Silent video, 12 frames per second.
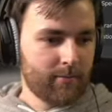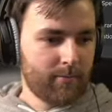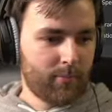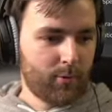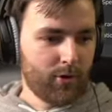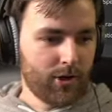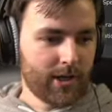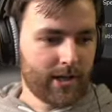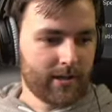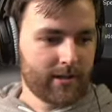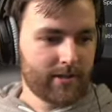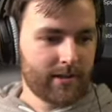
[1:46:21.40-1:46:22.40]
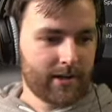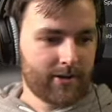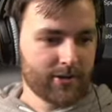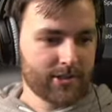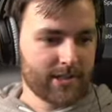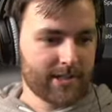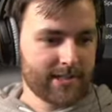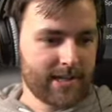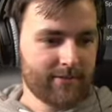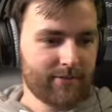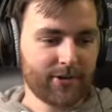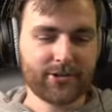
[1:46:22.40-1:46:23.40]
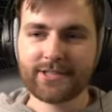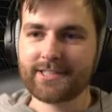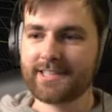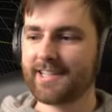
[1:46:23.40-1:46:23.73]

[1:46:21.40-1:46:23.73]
Pauli, they're ganske sent for us.